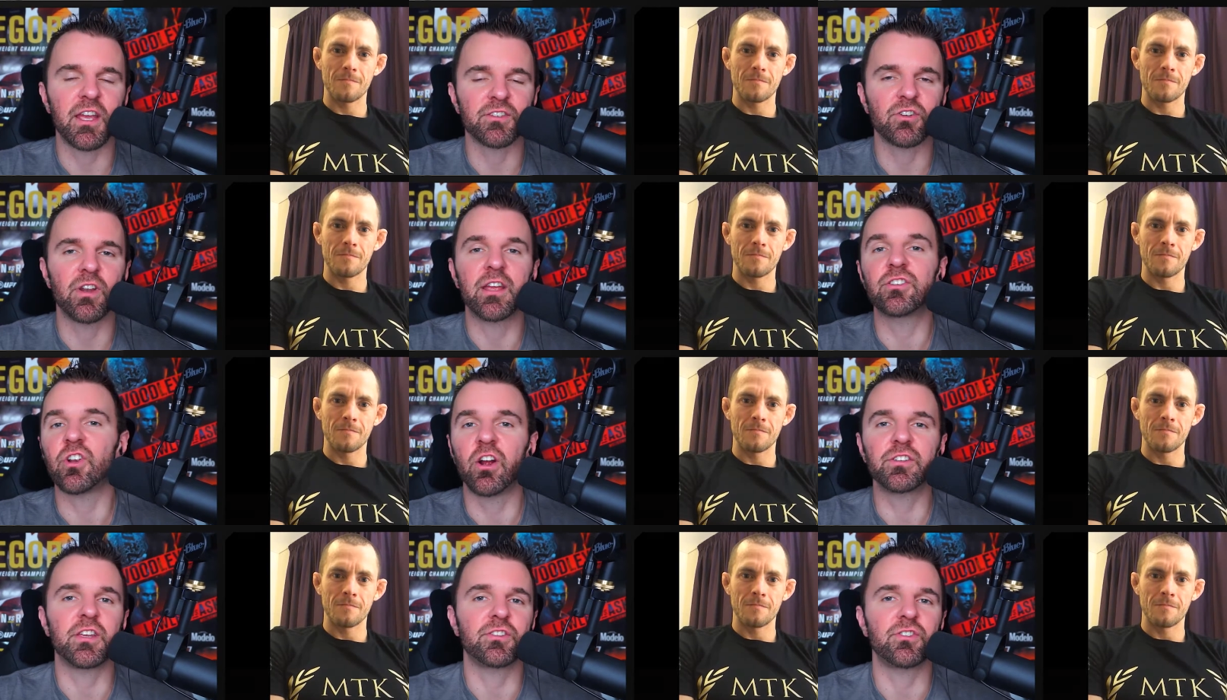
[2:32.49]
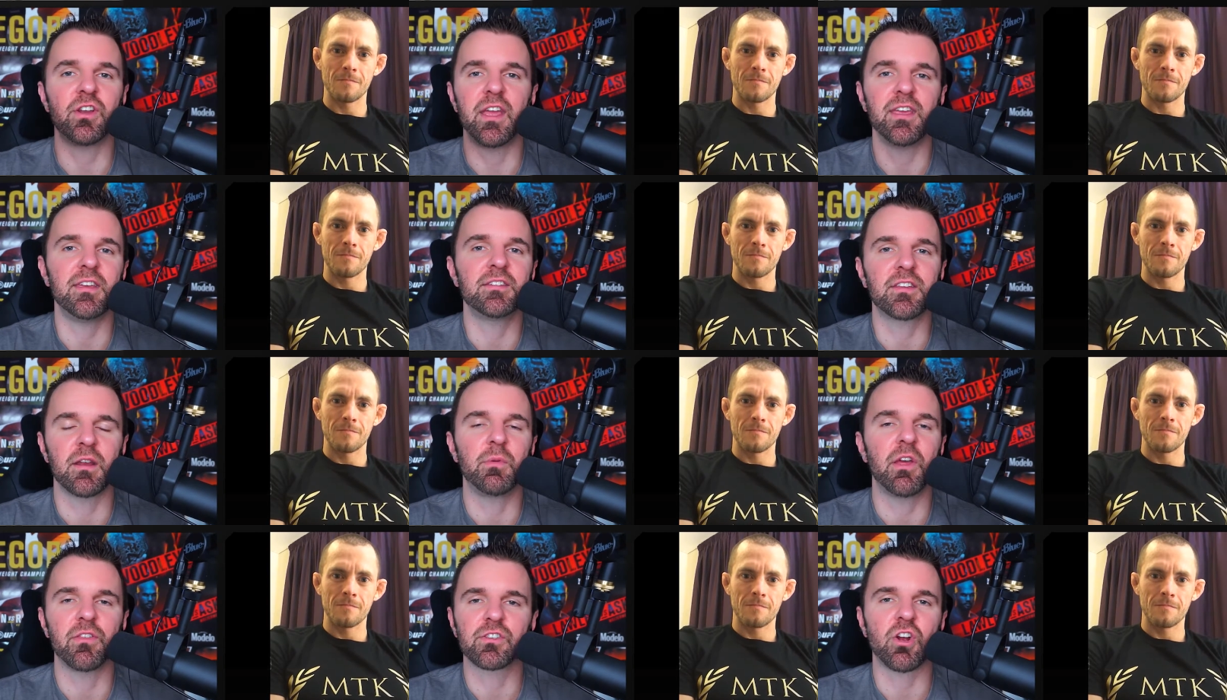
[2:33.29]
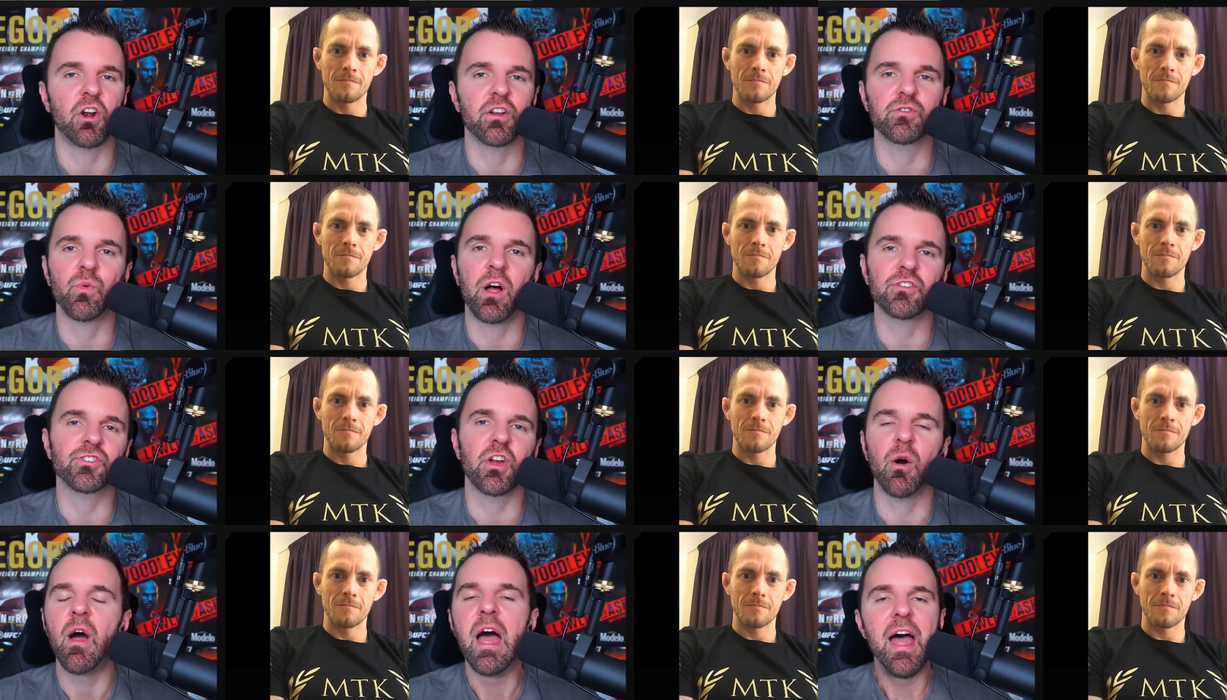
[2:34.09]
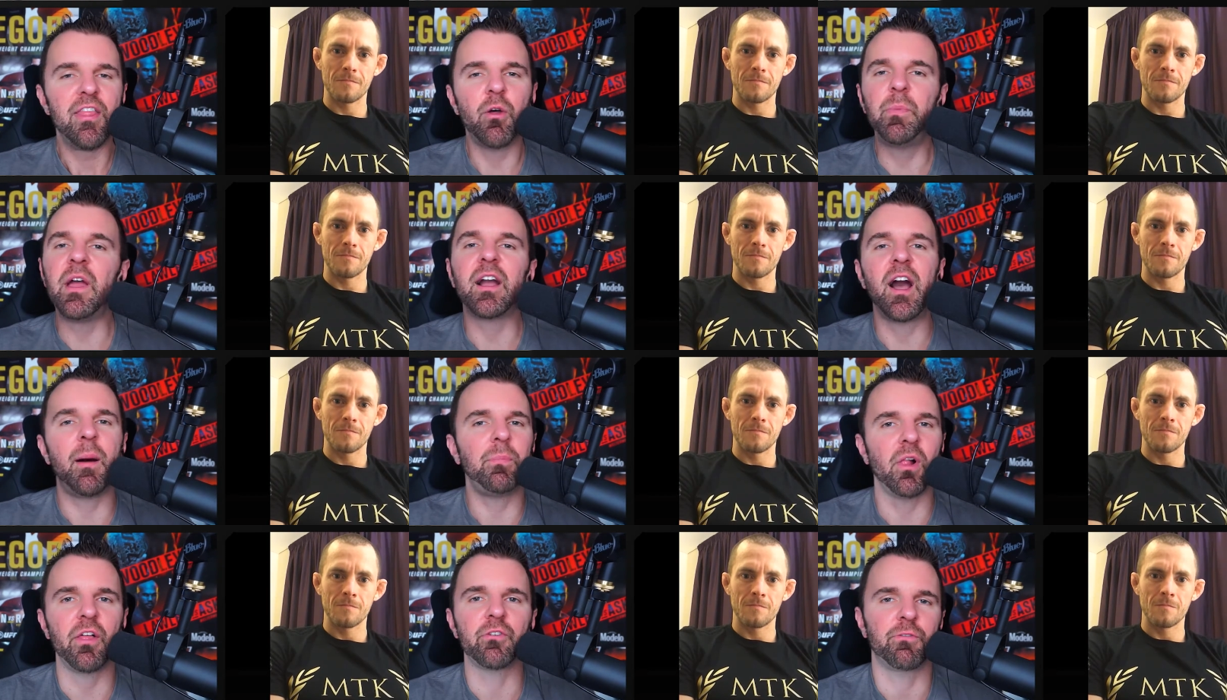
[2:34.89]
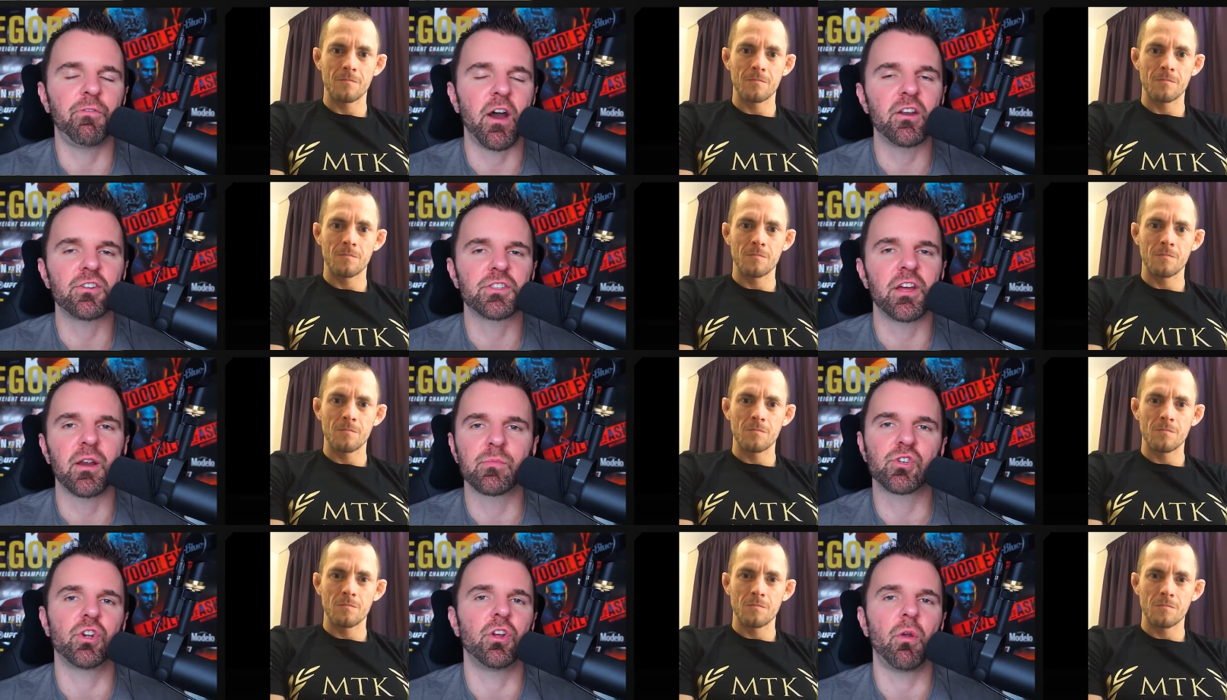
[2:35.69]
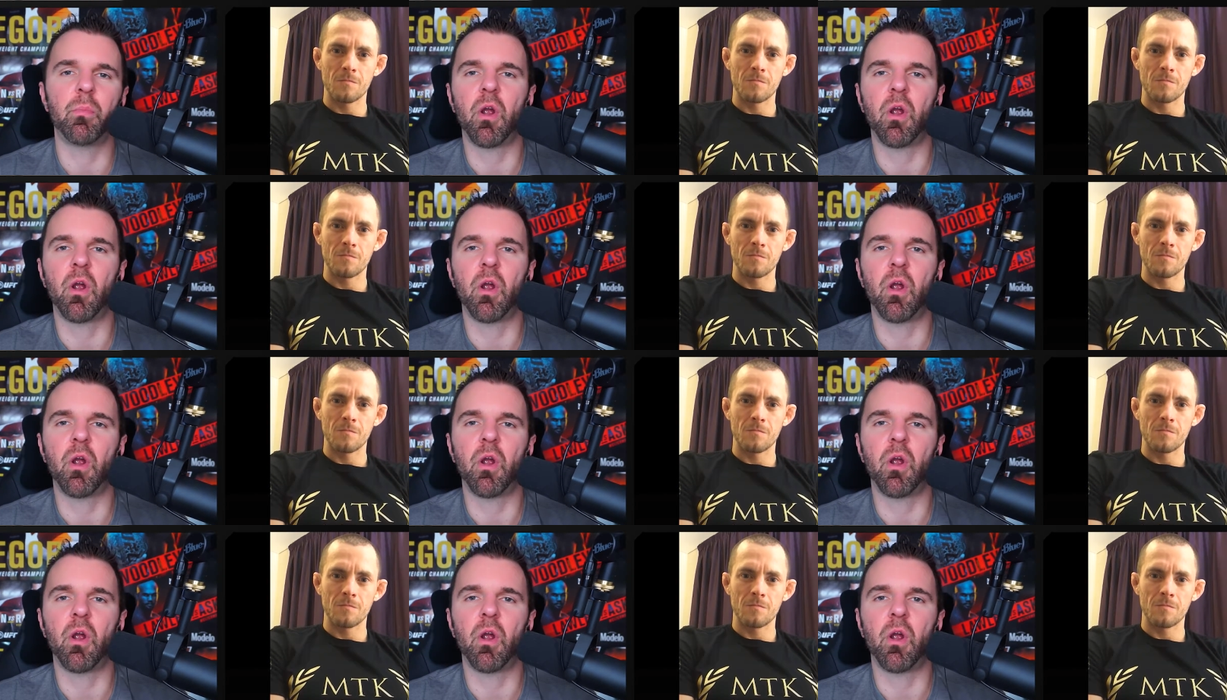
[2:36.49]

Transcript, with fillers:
Speaker 1: yesterday Starks yesterday he's going to be on this card as well so there'll be a couple other fighters there I'm sure you'll